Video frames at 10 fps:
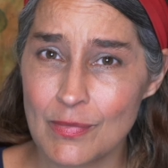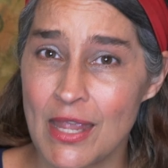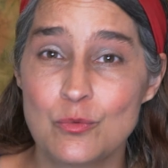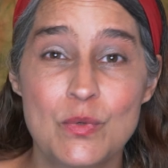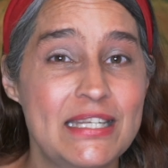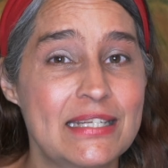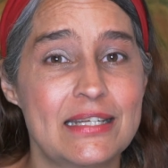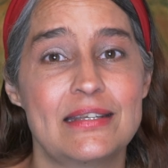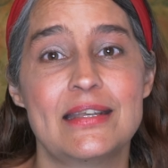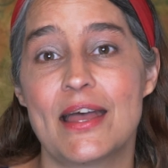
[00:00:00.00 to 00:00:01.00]
And we did
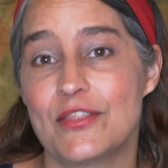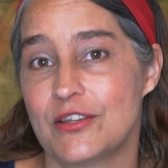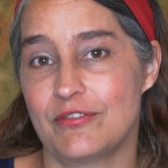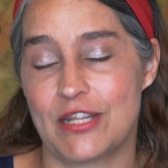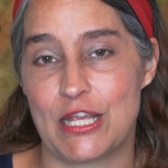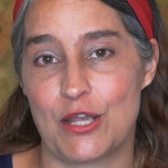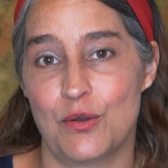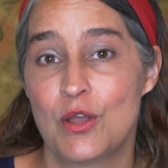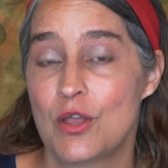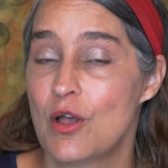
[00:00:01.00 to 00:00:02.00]
another
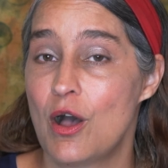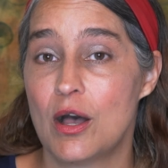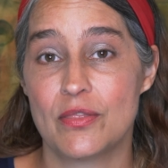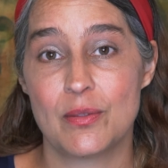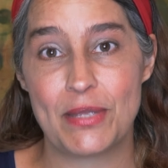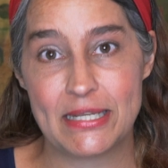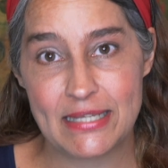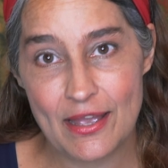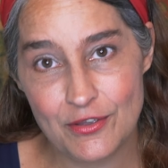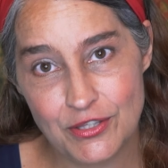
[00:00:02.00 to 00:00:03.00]
video on the Bend
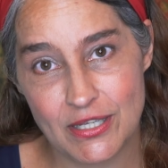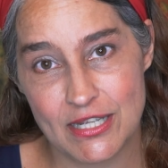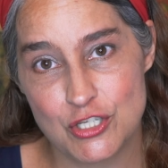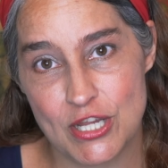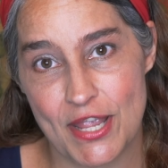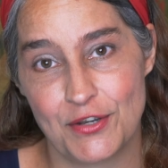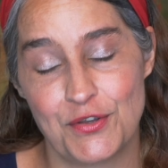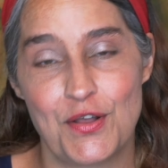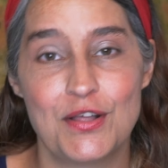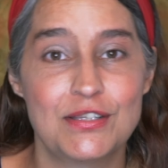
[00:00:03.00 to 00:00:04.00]
Health Guide
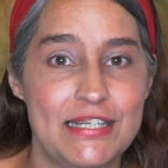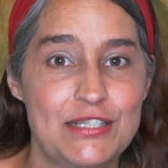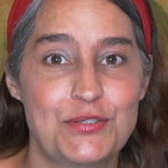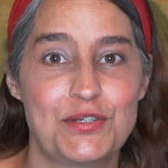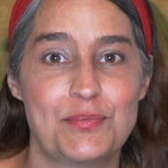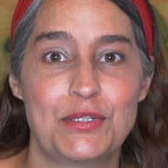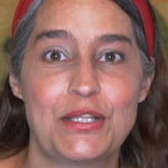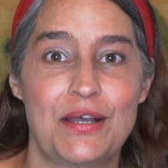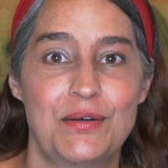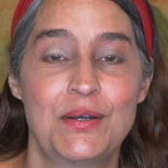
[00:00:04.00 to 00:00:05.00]
channel. I'll link to it
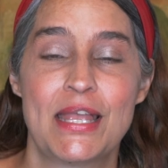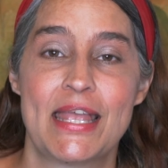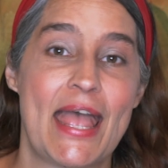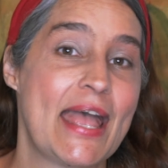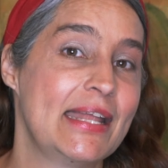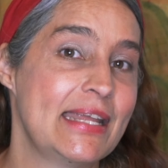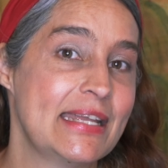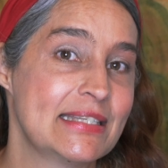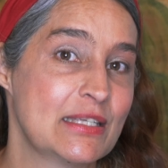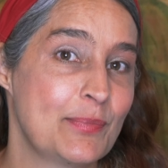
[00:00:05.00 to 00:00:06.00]
below. And
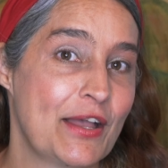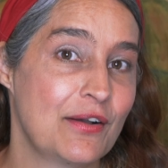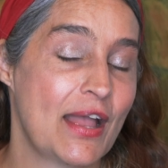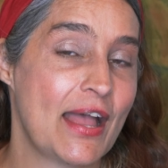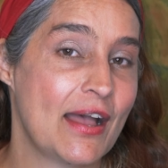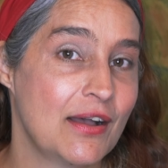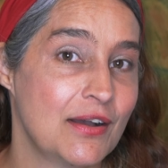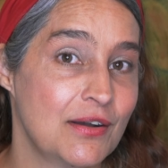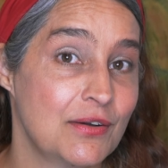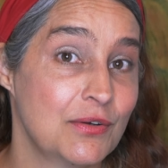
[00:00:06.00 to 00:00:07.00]
it's about
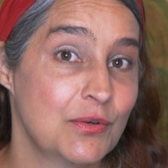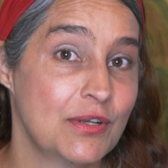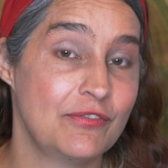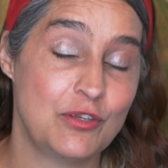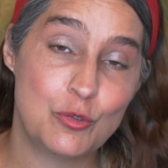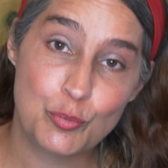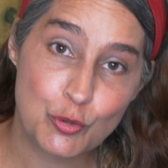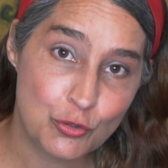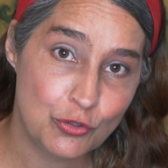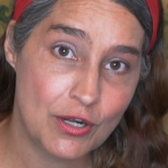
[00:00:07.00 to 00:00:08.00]
how if you
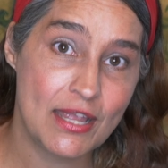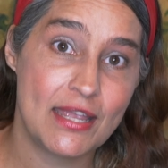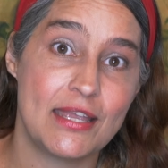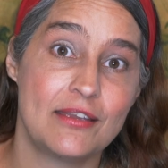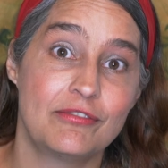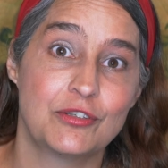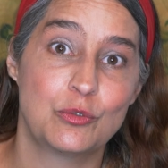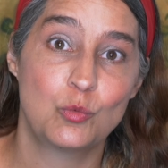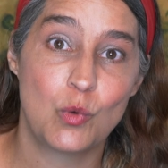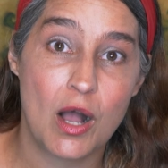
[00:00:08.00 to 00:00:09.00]
pray
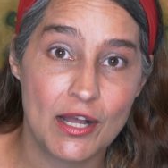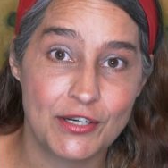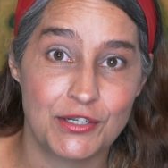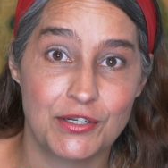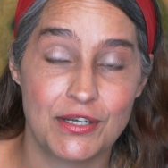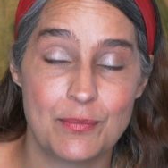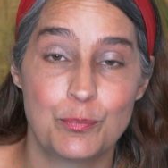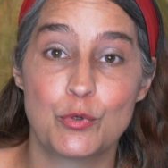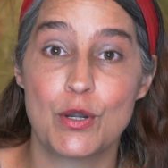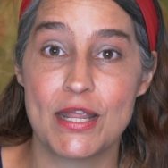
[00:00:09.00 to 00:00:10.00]
for water,
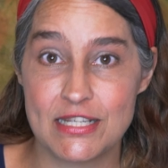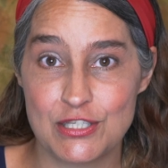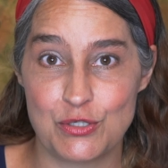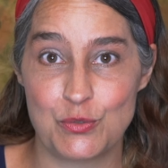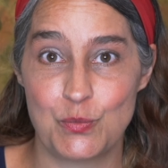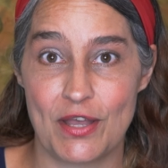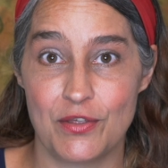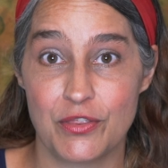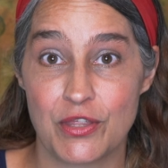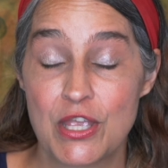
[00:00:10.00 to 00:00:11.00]
it brings you
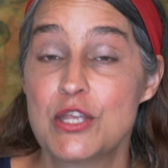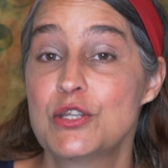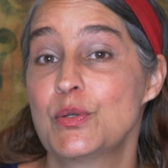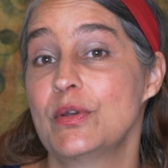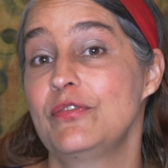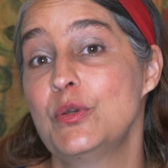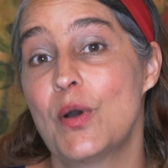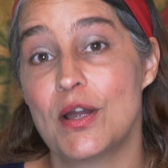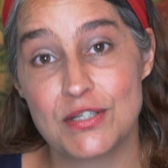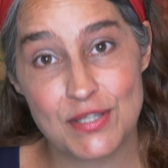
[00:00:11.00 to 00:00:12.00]
wealth. So if you
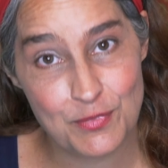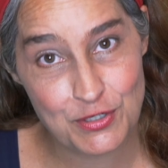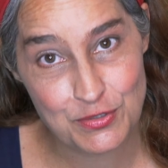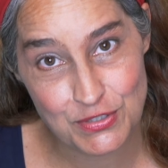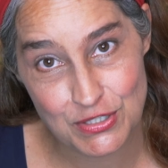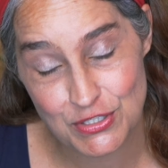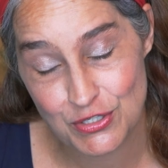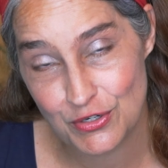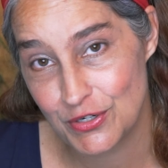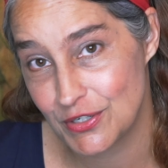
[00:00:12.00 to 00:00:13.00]
are someone who's
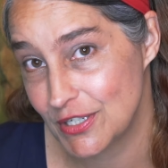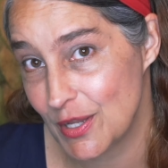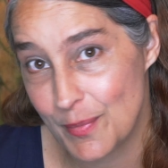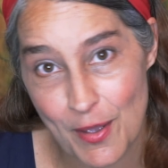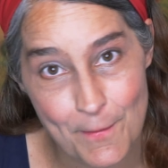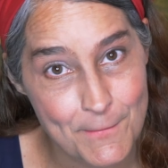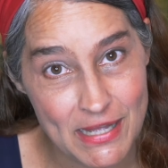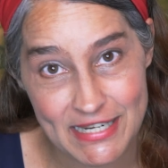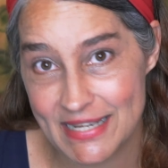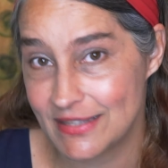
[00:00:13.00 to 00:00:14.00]
concerned about
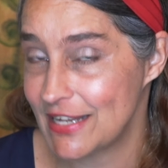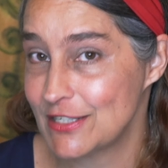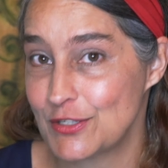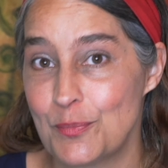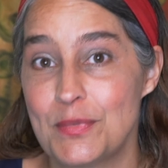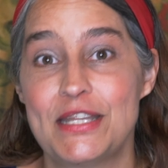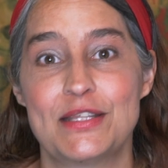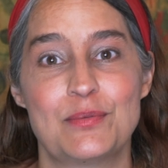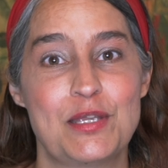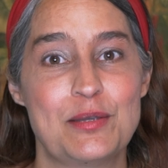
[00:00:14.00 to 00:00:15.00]
money, like so many
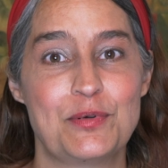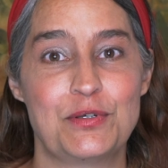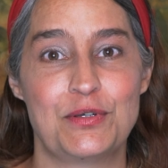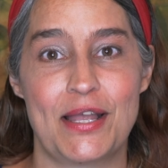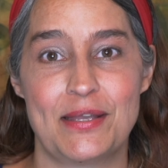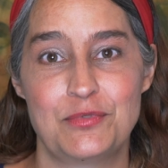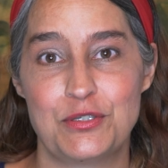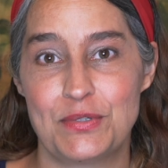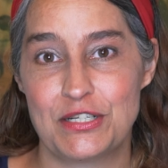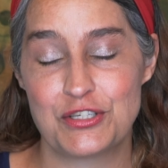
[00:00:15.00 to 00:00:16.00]
of the people I am
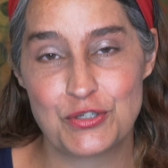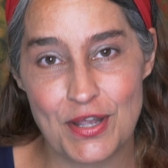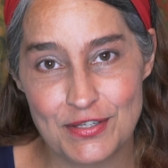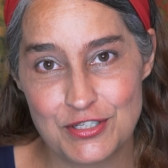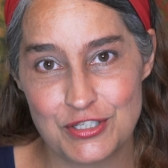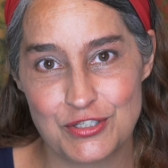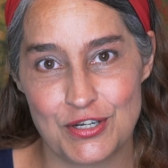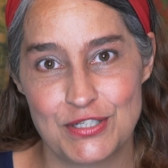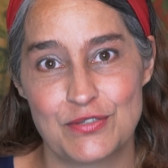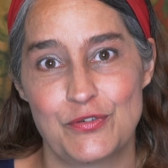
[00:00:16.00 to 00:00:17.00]
doing astrology
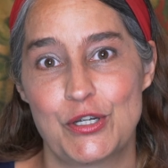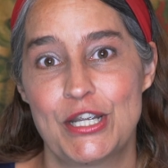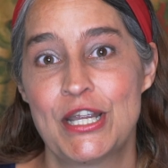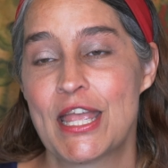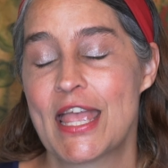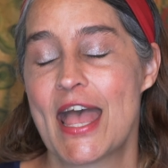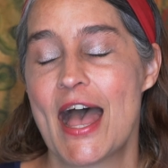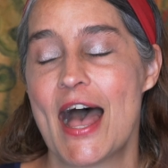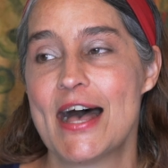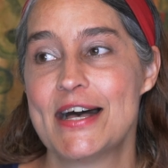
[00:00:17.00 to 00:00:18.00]
charts for,
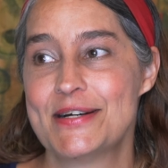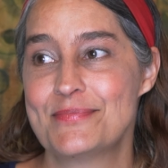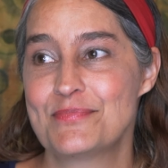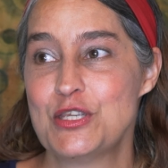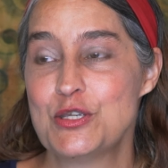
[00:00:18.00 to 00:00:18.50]
um,